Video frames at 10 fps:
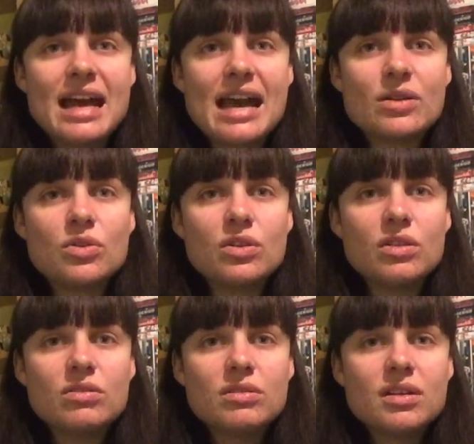at
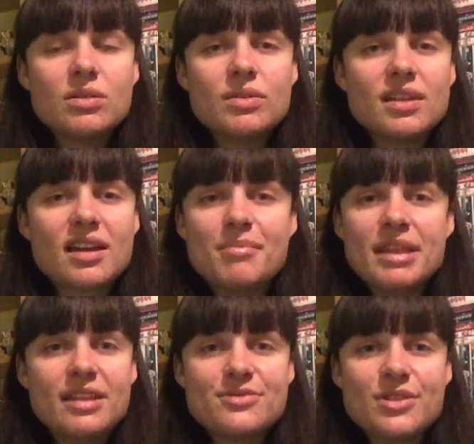all, with like 1
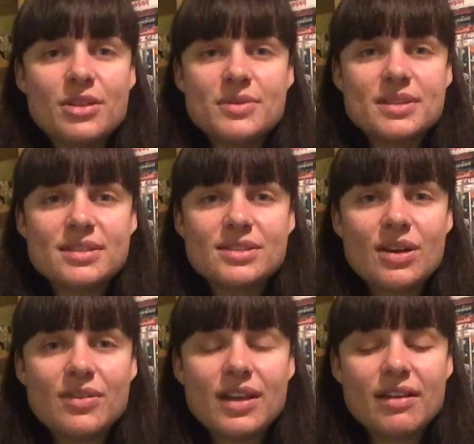million followers
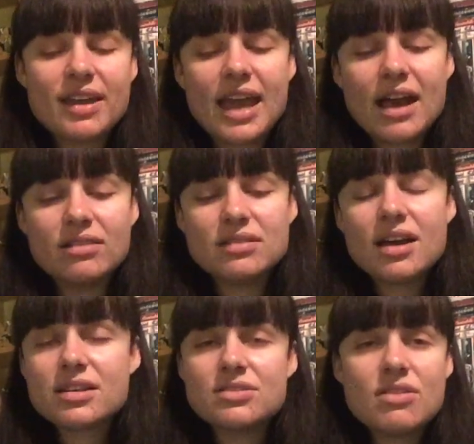on their account.
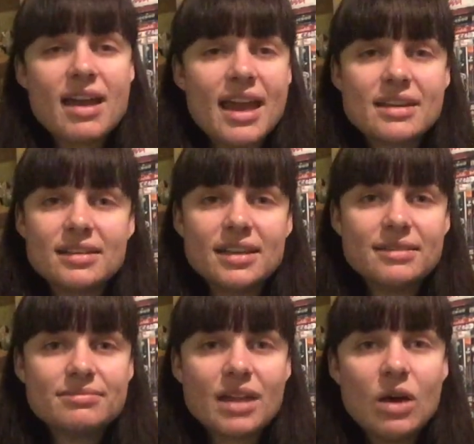I could not handle
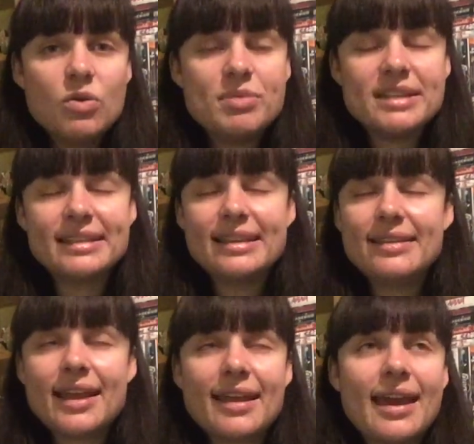it. I would be
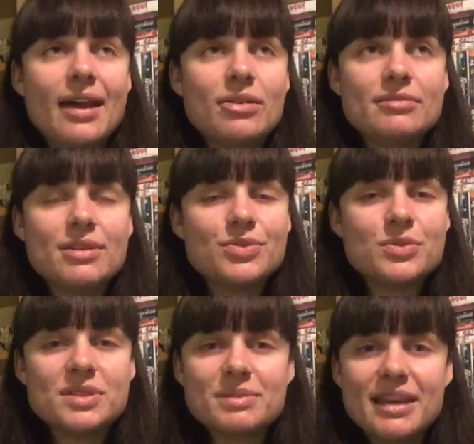deleting that account if
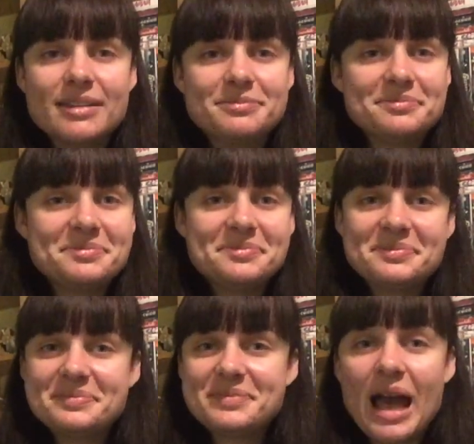it was me.
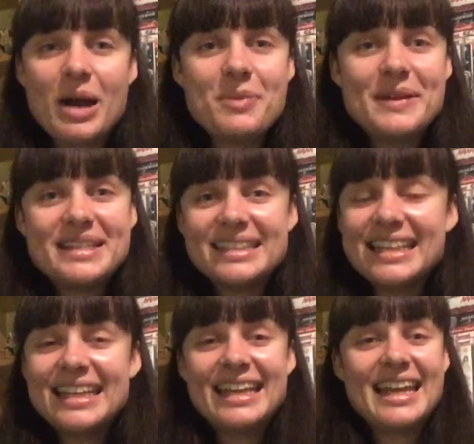I would be
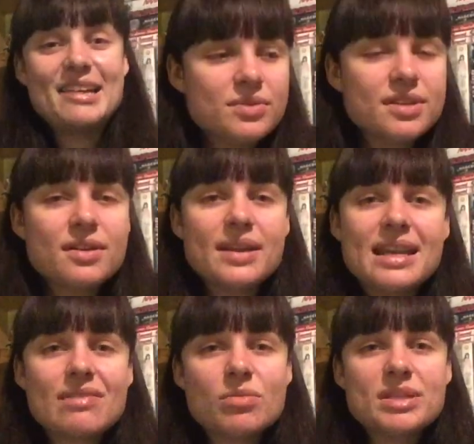deleting it. Also,
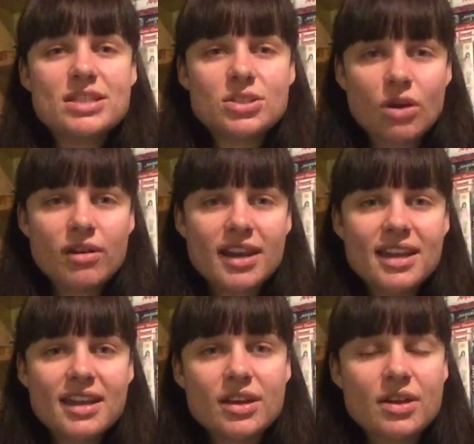never be
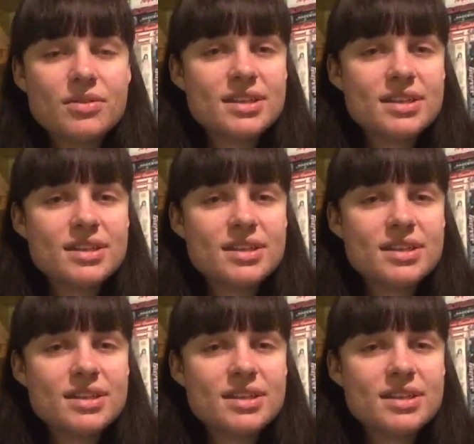sorry. You're